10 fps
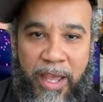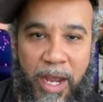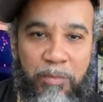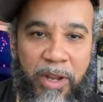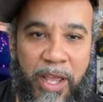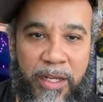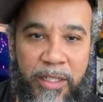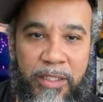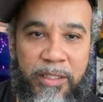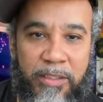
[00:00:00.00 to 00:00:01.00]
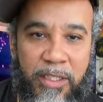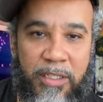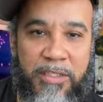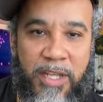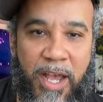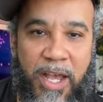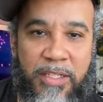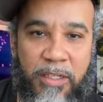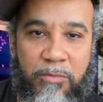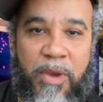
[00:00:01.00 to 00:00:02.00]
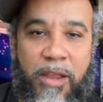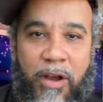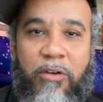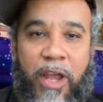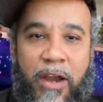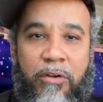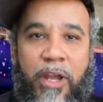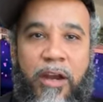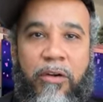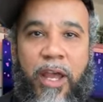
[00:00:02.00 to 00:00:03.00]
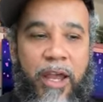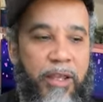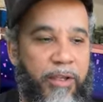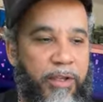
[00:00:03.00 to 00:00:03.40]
and I plan to get the adult size on May. Okay, okay, okay.